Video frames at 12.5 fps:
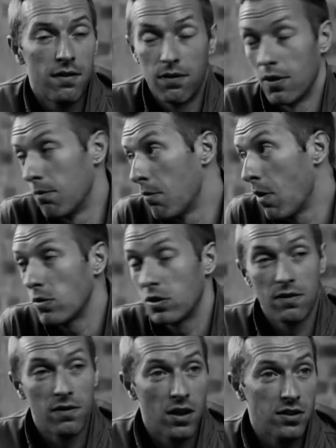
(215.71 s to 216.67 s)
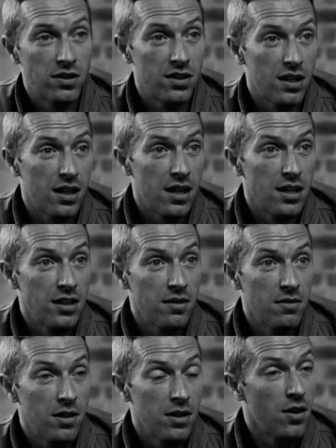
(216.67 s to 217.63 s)
for most of us
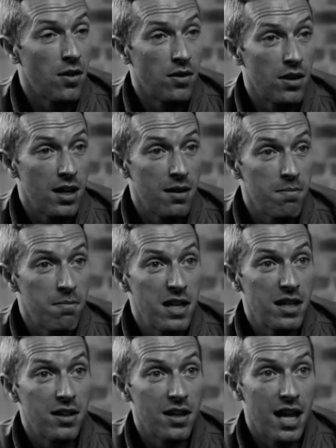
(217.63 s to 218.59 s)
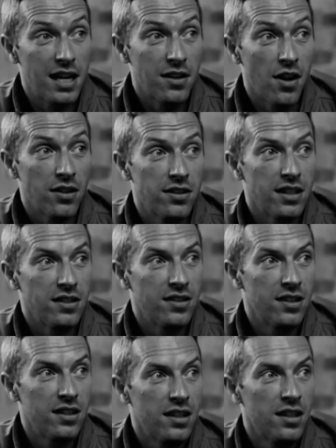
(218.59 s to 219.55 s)
in you know the mid and late
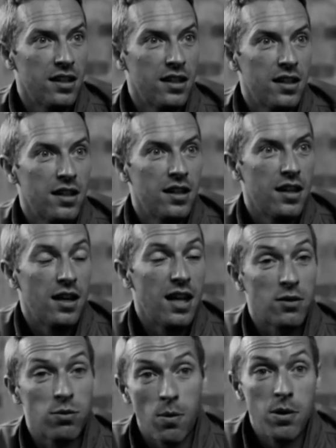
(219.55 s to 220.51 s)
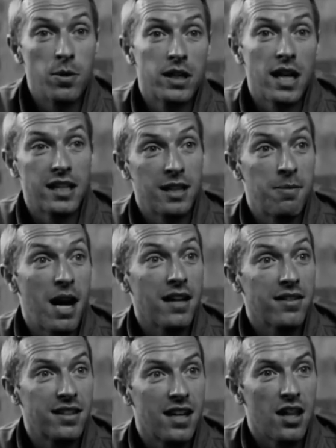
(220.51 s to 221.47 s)
90s that's when we were getting the
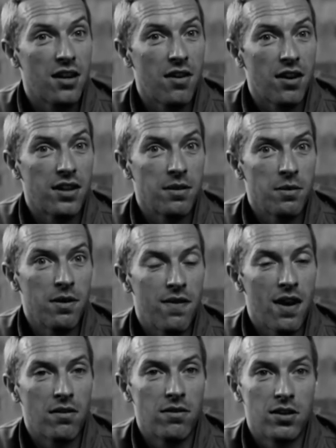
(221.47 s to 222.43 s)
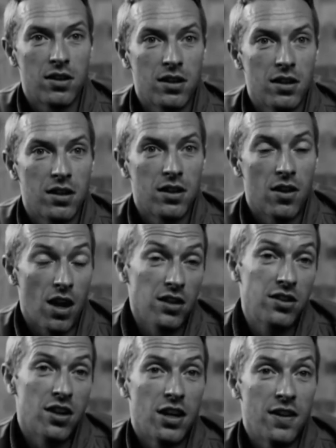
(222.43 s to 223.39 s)
band together, and I think we found, I
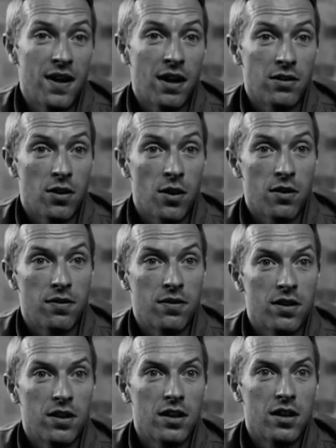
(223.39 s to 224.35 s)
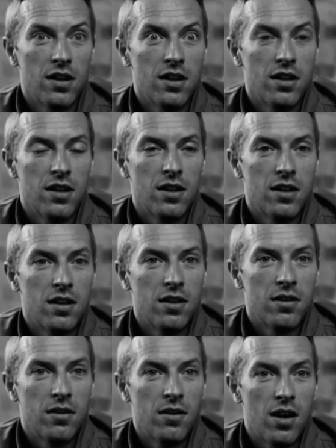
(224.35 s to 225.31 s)
certainly found a lot of
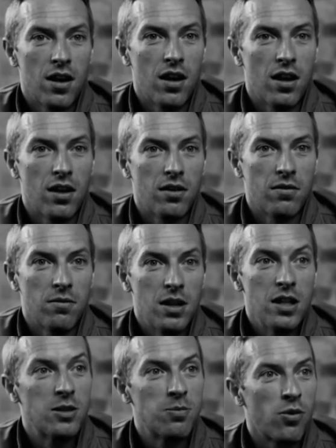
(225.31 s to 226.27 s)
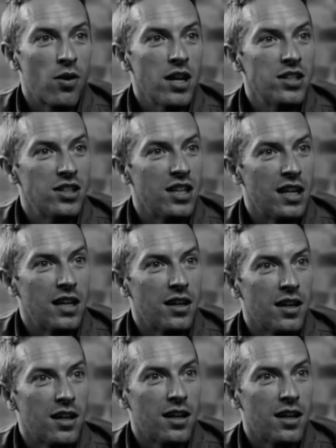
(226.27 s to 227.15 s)
uh, inspiration in it.